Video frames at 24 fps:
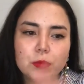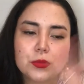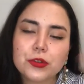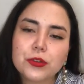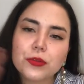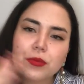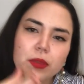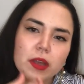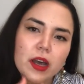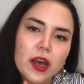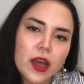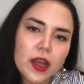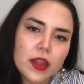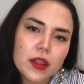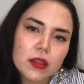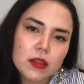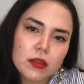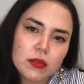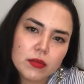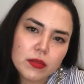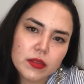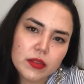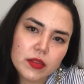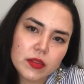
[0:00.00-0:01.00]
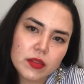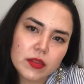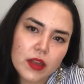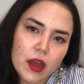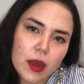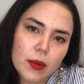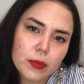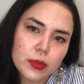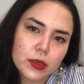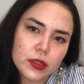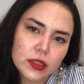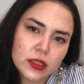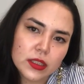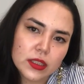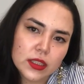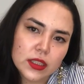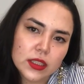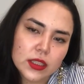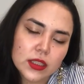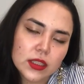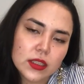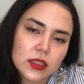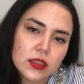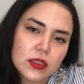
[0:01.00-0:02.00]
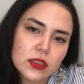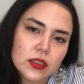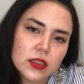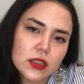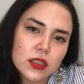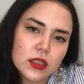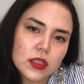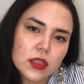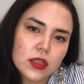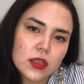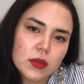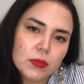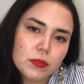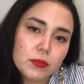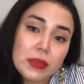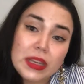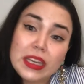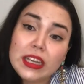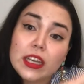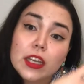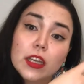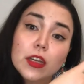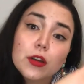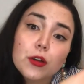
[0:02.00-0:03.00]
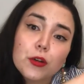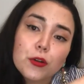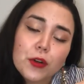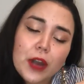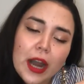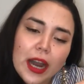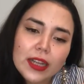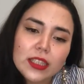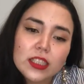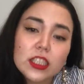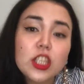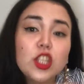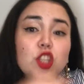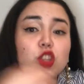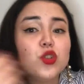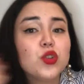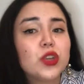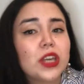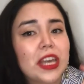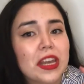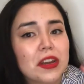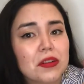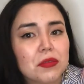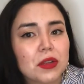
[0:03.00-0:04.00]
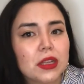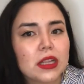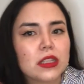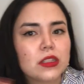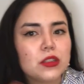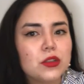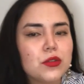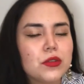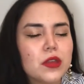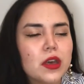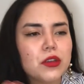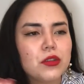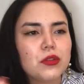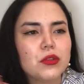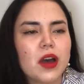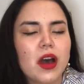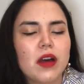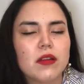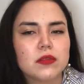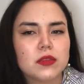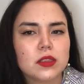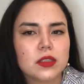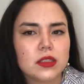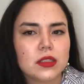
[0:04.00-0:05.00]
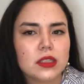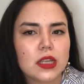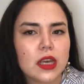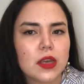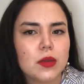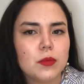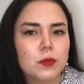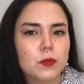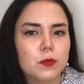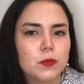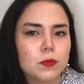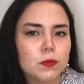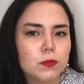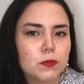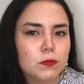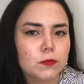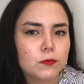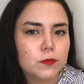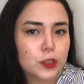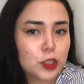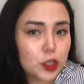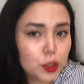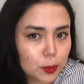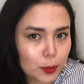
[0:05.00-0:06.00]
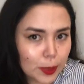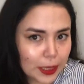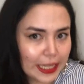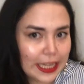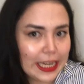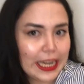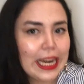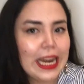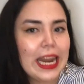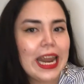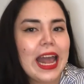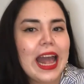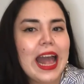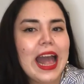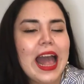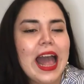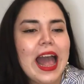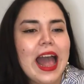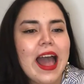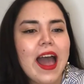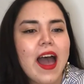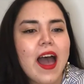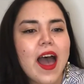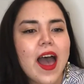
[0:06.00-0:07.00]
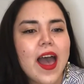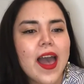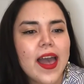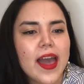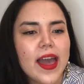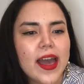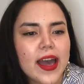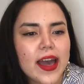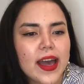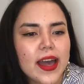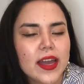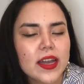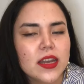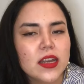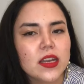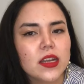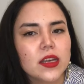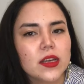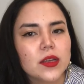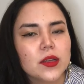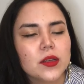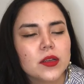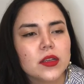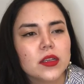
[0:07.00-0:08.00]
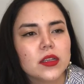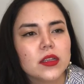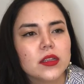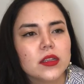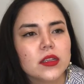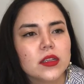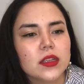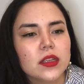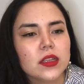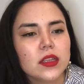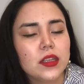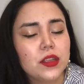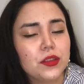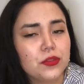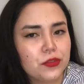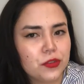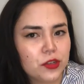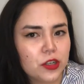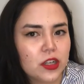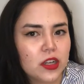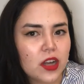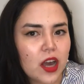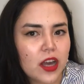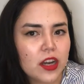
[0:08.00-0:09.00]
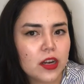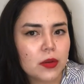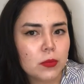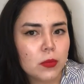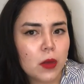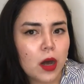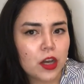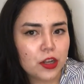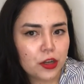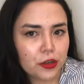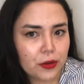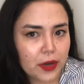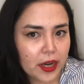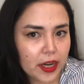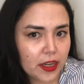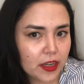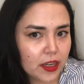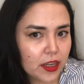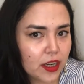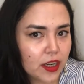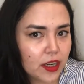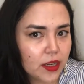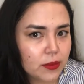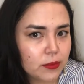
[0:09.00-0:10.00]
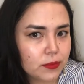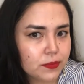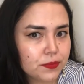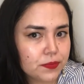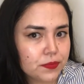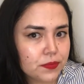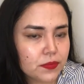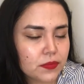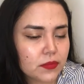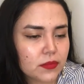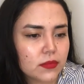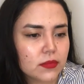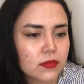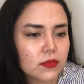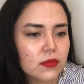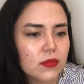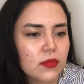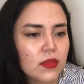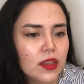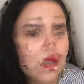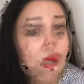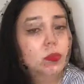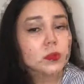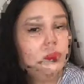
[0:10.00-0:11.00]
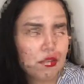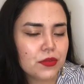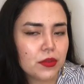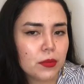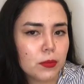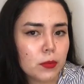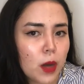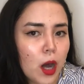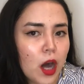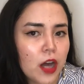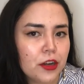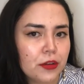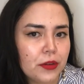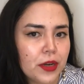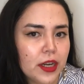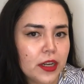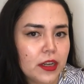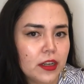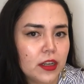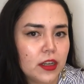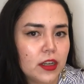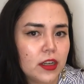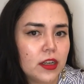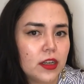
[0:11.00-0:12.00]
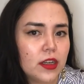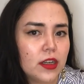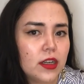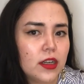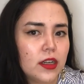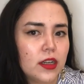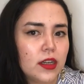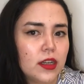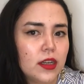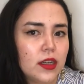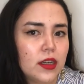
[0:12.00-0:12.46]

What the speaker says: prove that that person's being incorrect. You can't really do that. You have to say verbally. And if you're not a moderator, and if the moderator